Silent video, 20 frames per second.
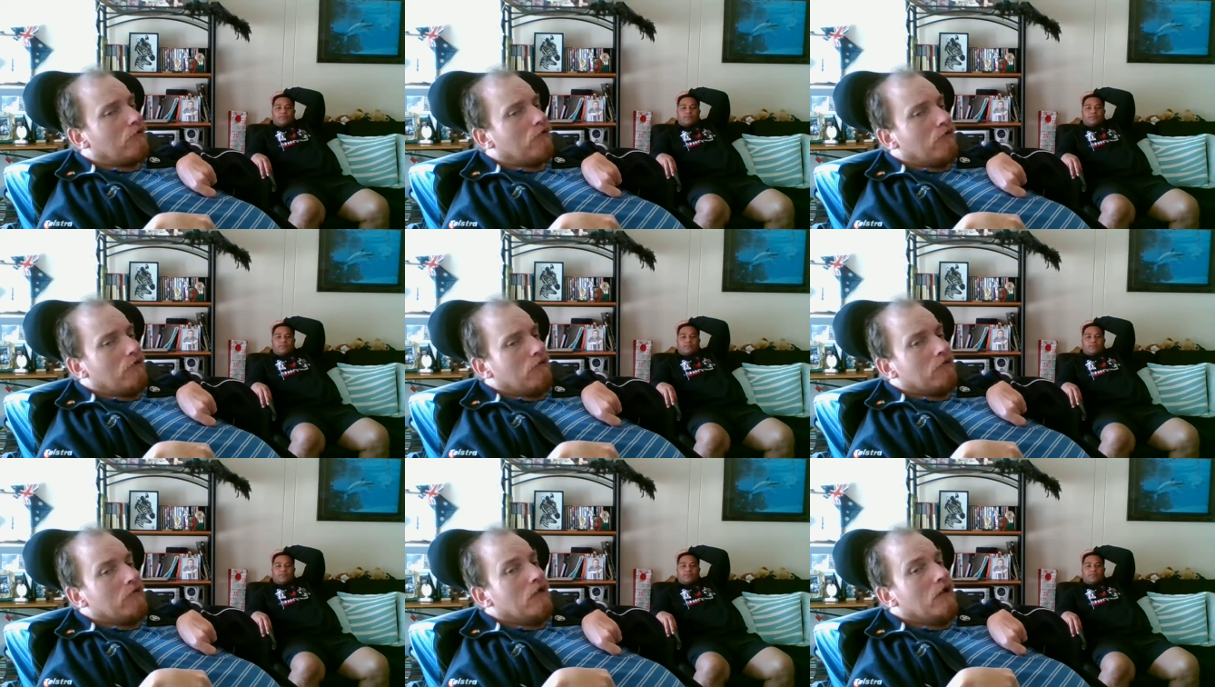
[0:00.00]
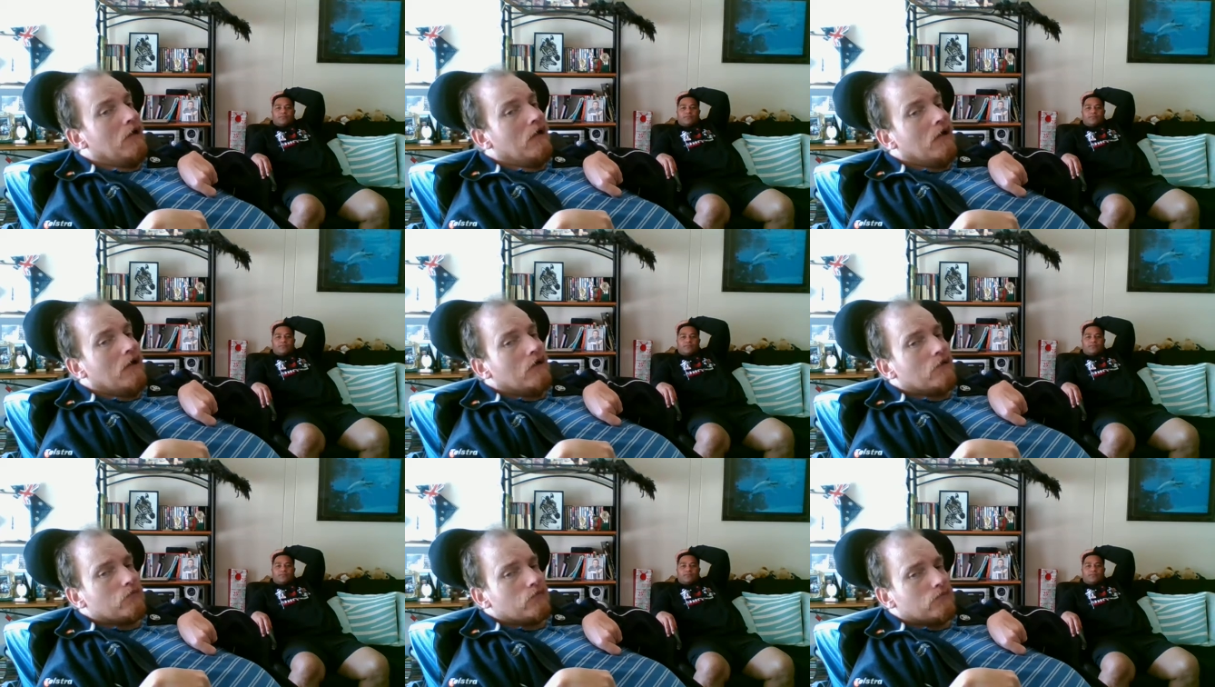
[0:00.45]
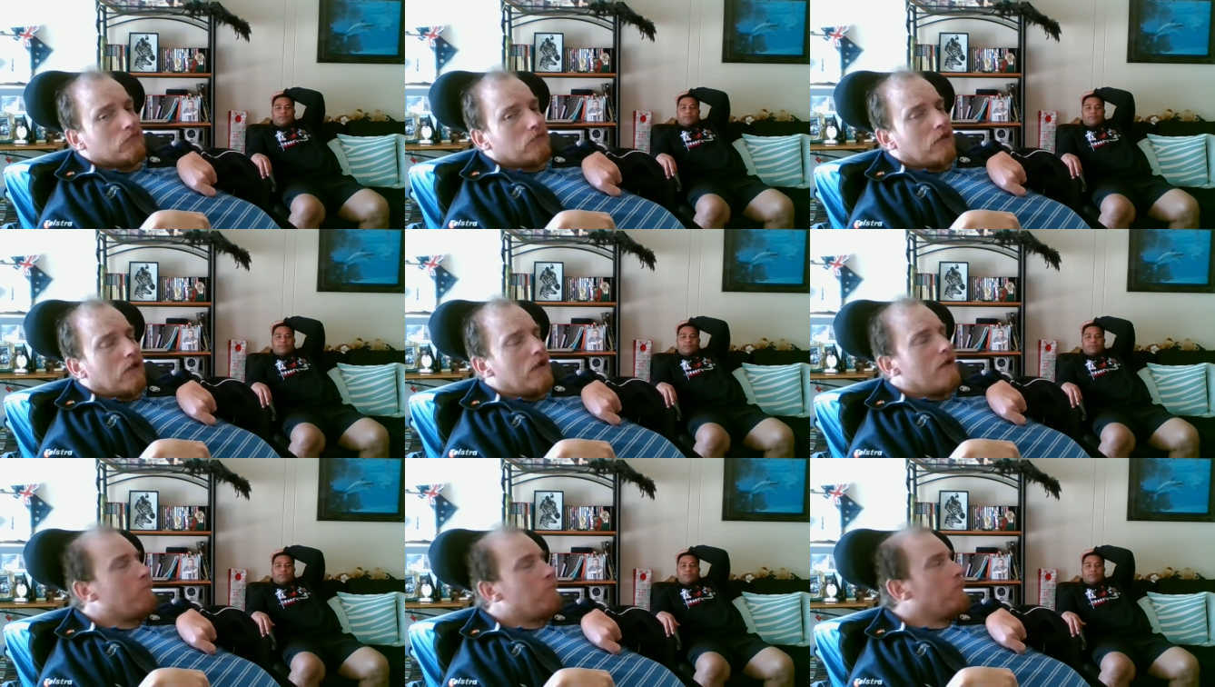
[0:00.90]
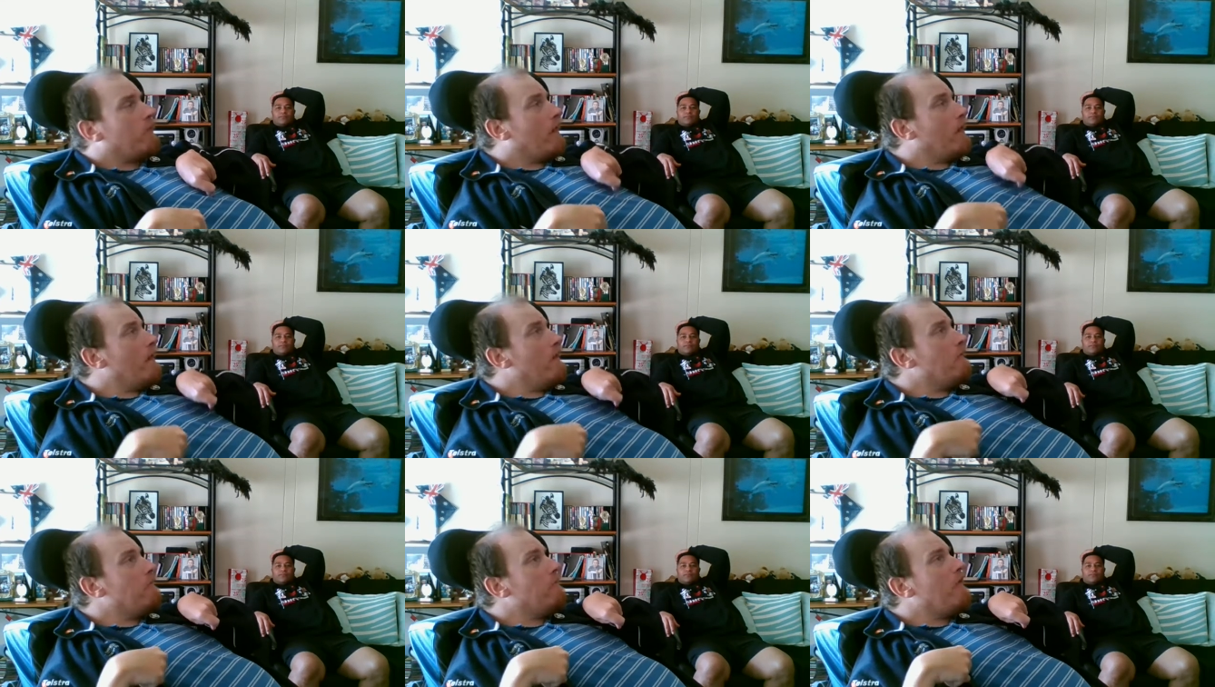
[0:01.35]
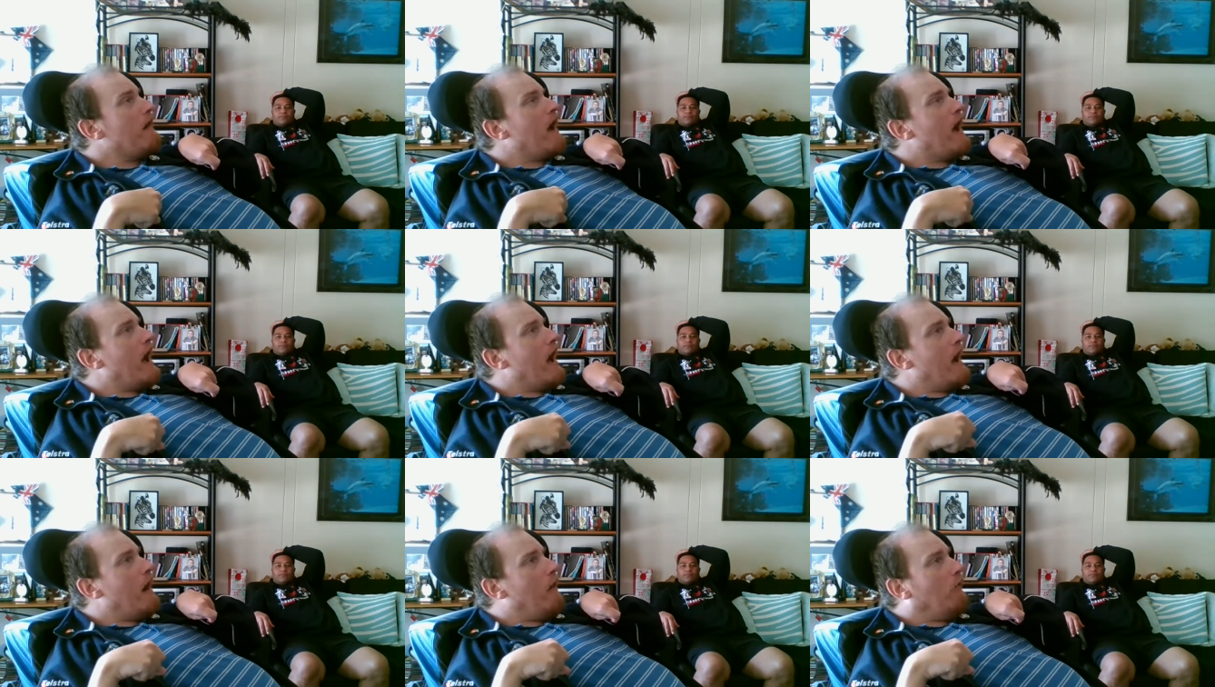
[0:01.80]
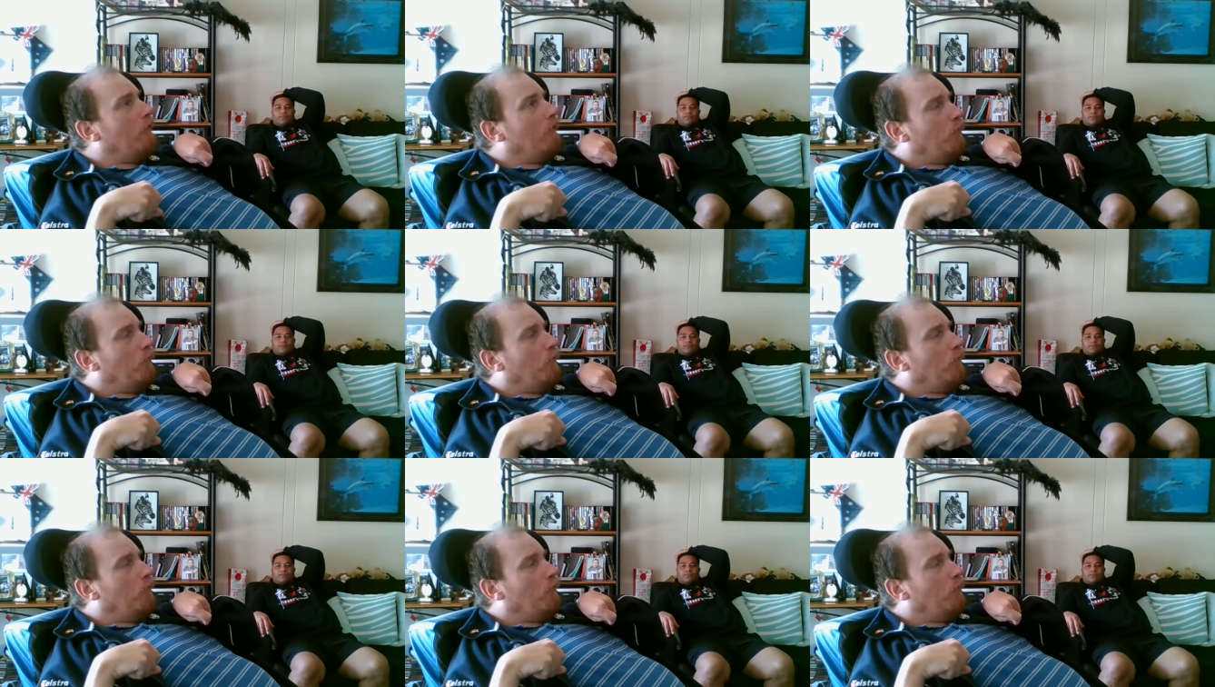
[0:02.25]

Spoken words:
could tip over.